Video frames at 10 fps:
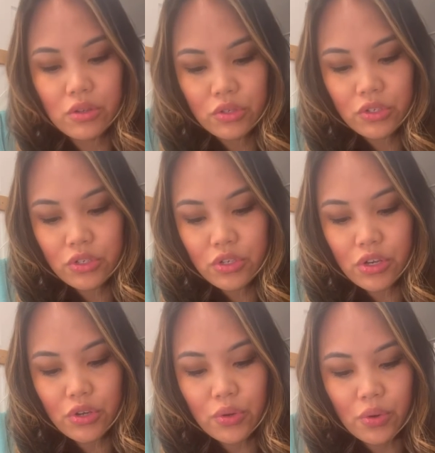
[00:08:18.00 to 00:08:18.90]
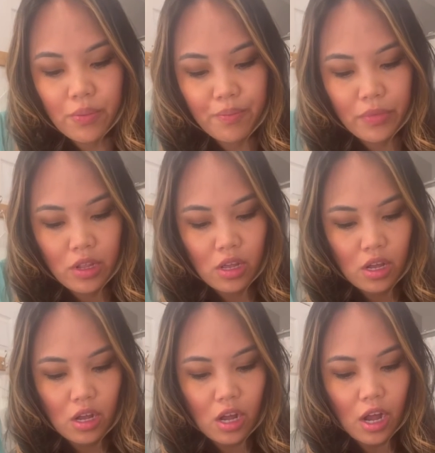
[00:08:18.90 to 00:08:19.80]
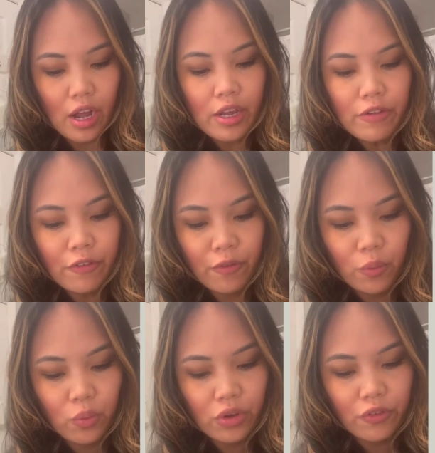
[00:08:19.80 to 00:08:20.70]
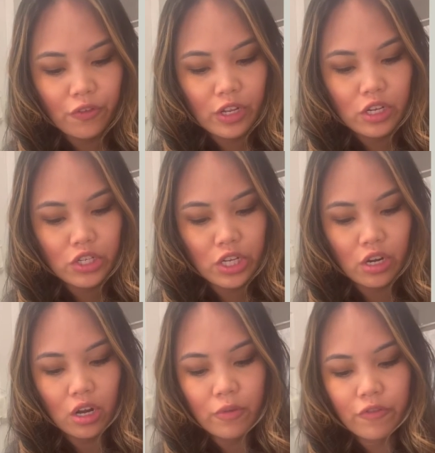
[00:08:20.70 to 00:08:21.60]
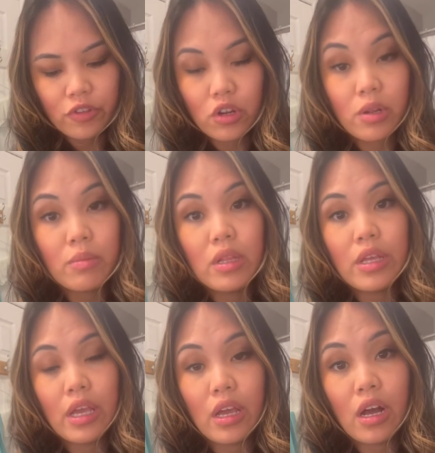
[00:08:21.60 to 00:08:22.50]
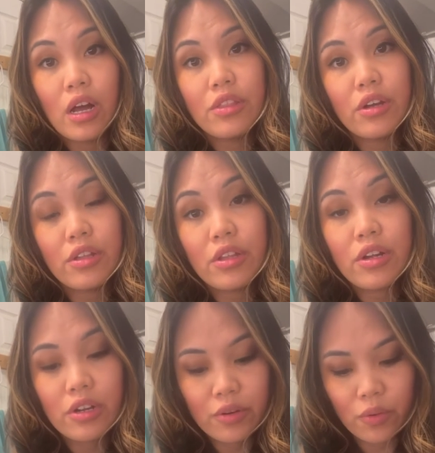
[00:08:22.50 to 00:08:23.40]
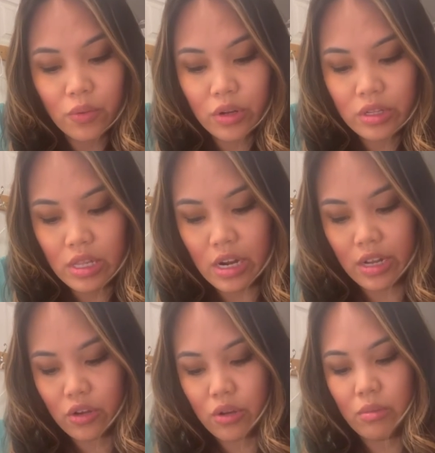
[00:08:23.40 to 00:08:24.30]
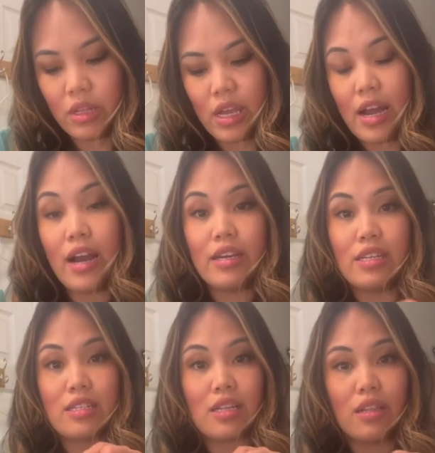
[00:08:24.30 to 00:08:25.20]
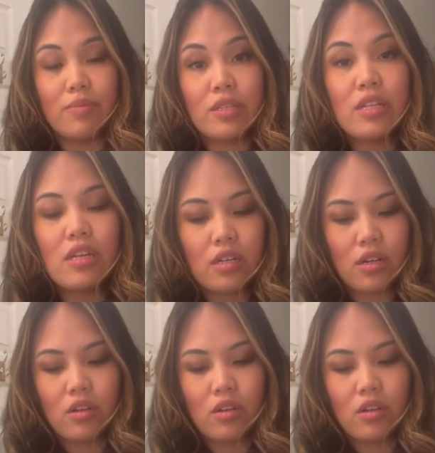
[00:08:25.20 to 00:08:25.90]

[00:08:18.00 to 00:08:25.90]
So I will finish it off normally. Another one that I normally add is a lipstick.